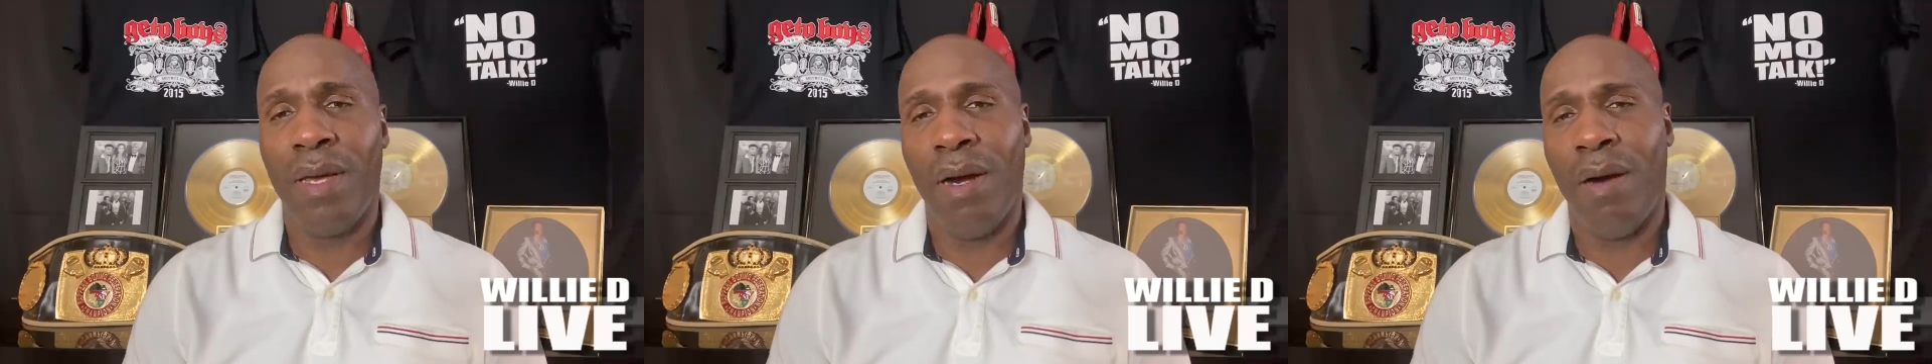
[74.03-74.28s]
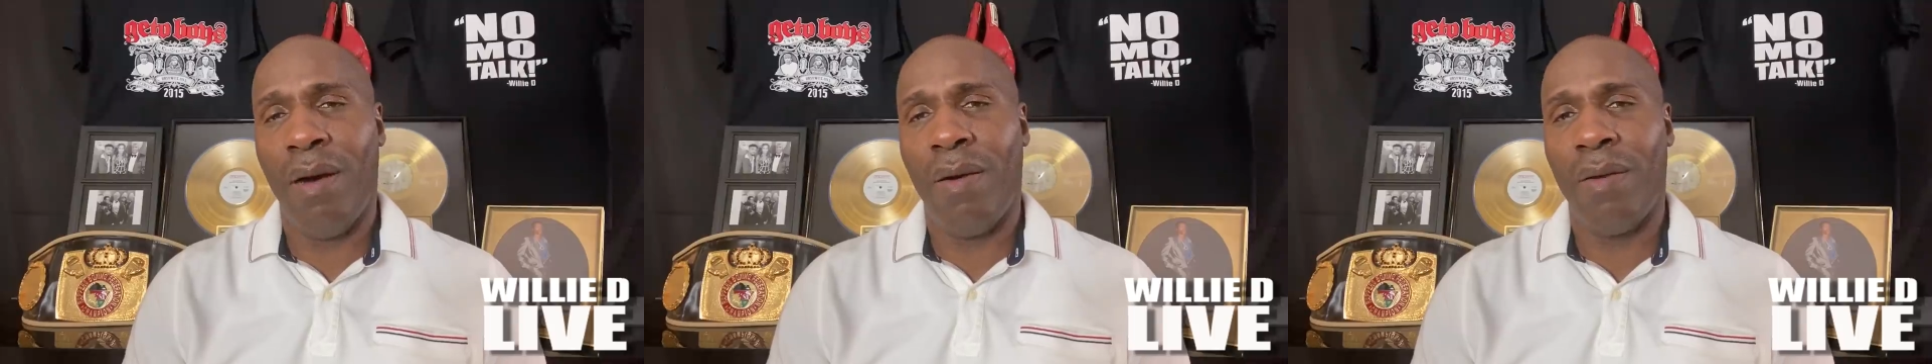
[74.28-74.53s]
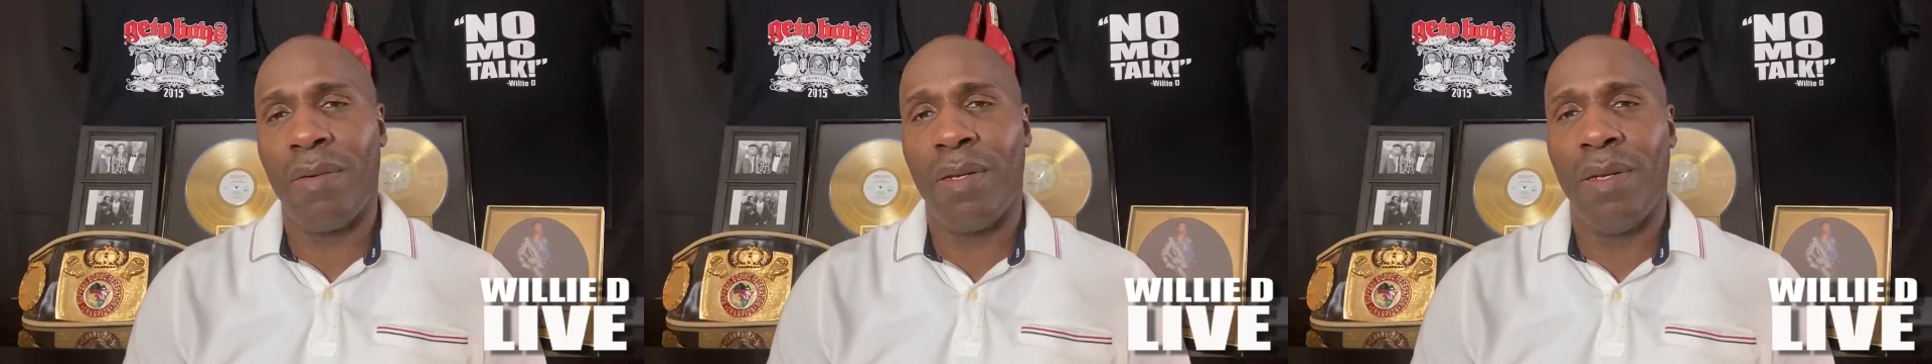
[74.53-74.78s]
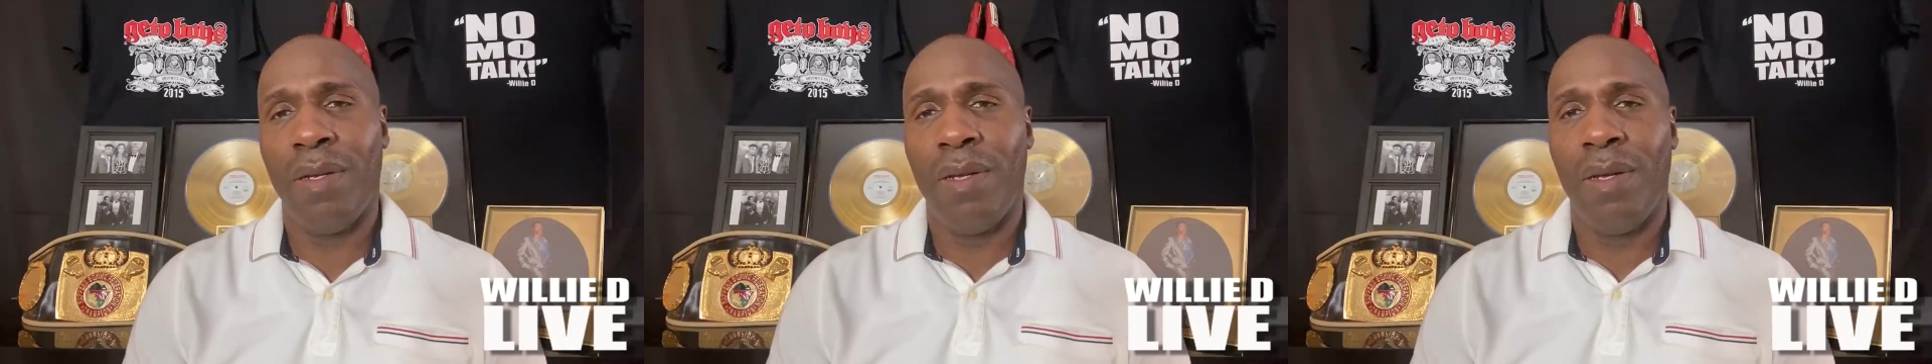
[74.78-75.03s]
called
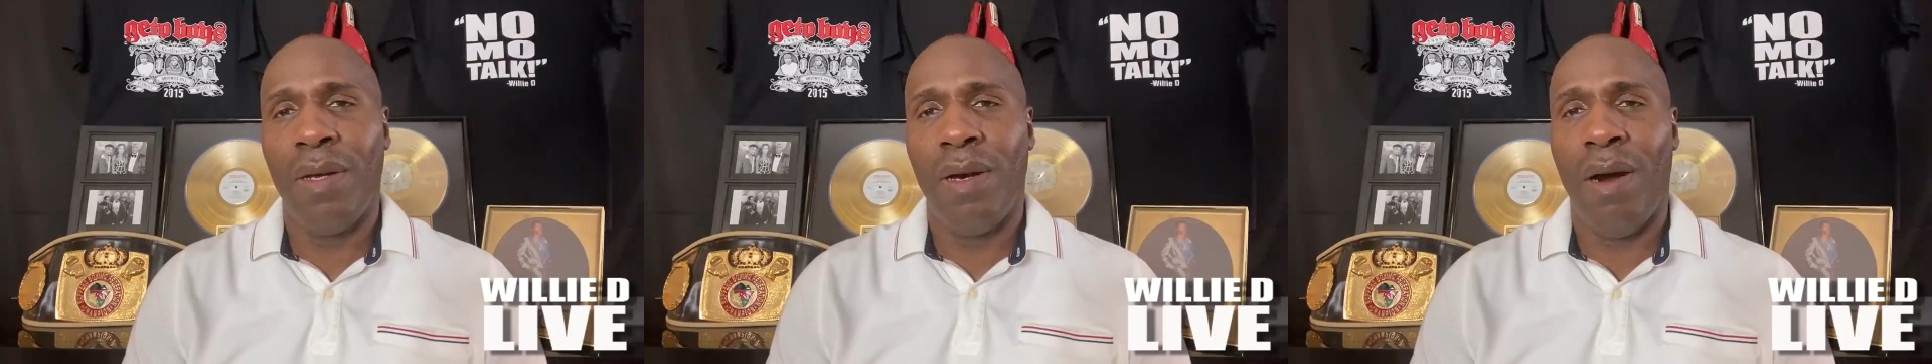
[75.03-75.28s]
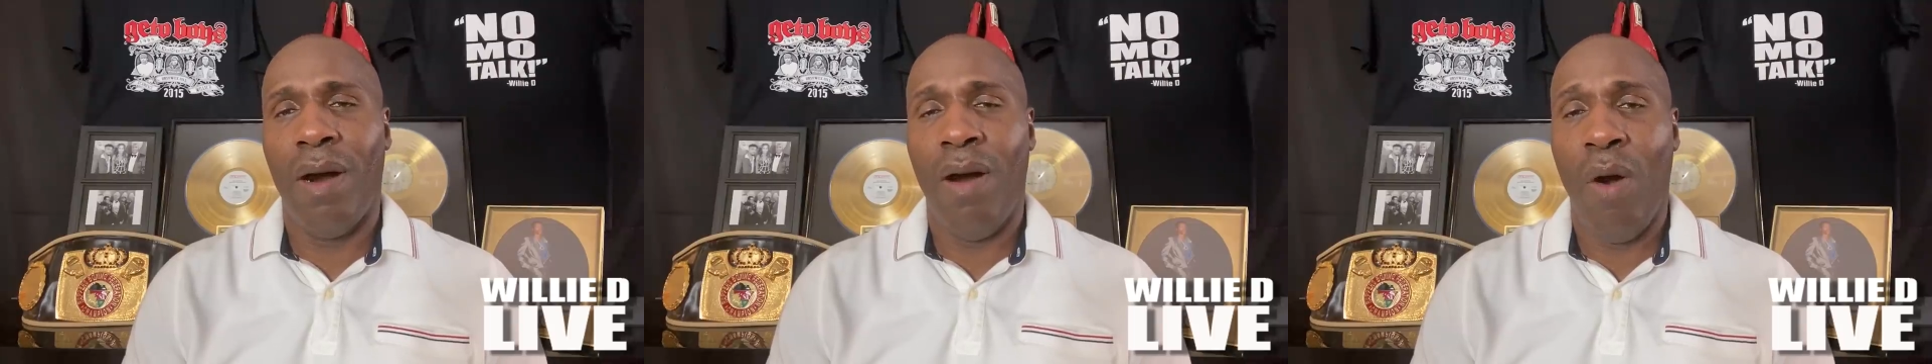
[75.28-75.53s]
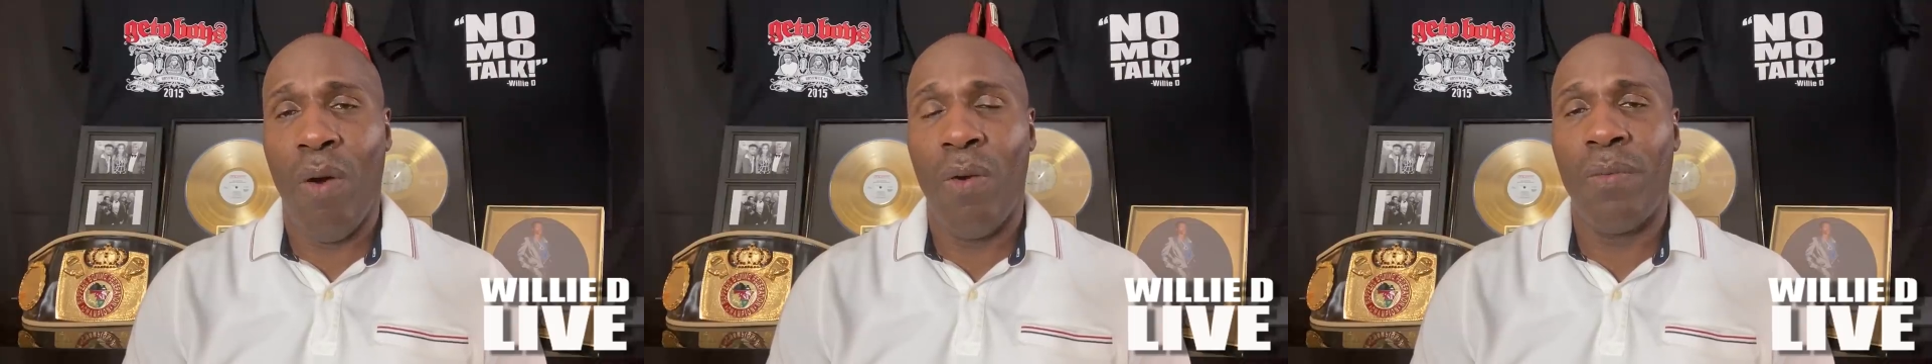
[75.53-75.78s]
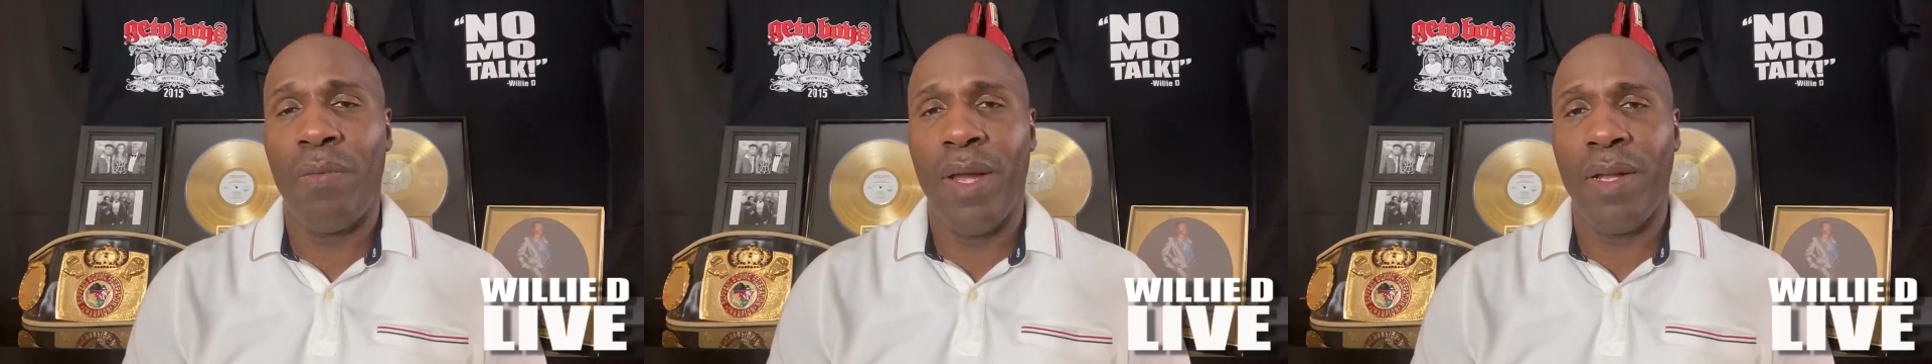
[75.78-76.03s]
a
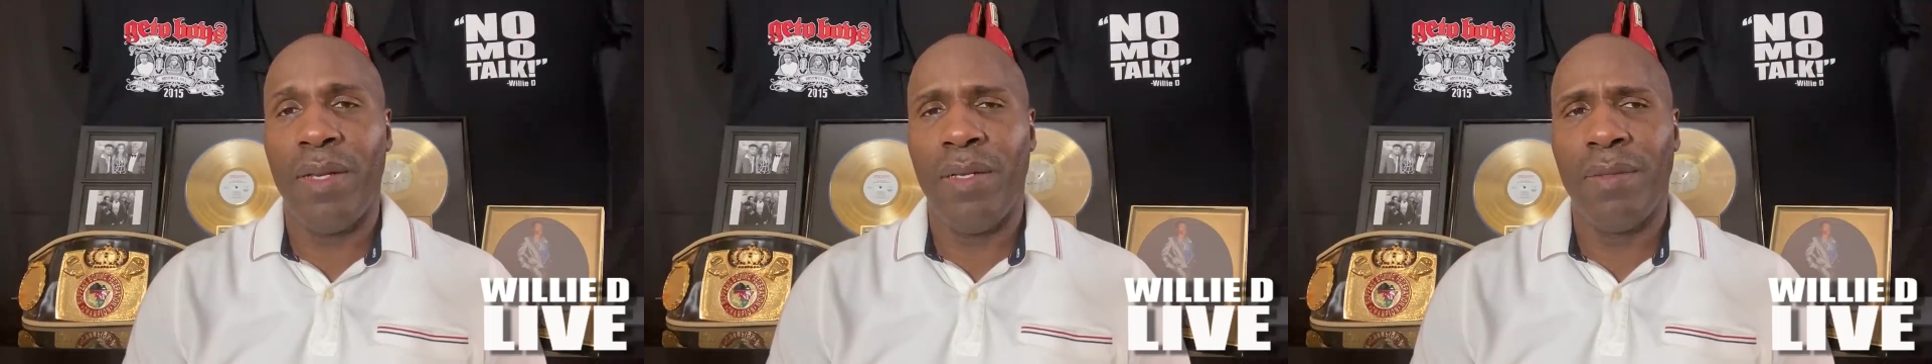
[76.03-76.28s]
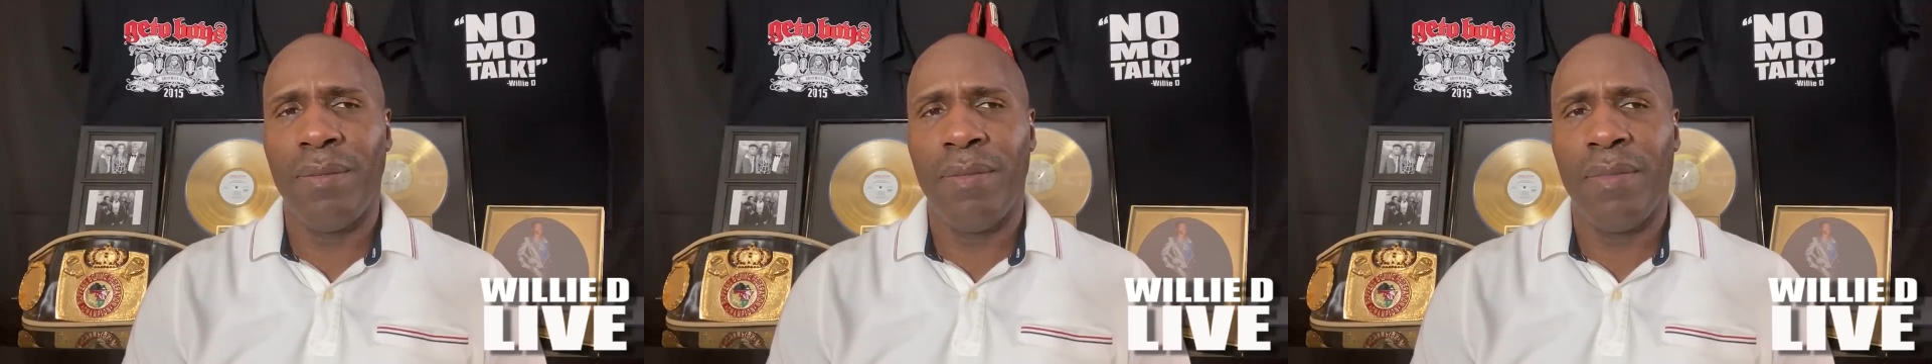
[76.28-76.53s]
home wrecker.